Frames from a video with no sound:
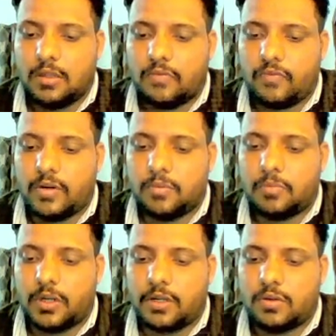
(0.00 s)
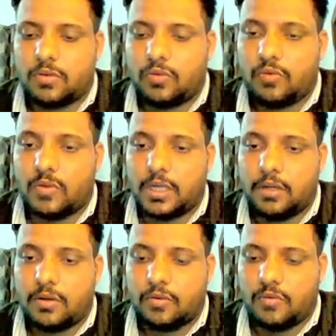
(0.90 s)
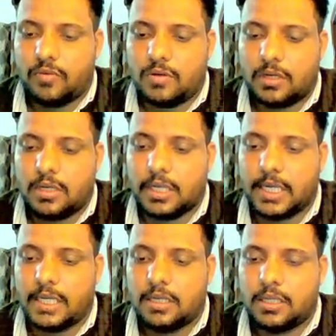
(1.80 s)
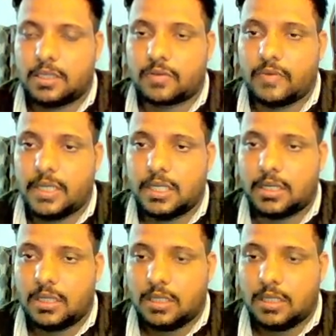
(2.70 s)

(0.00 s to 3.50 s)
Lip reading: 1.2 into 90 square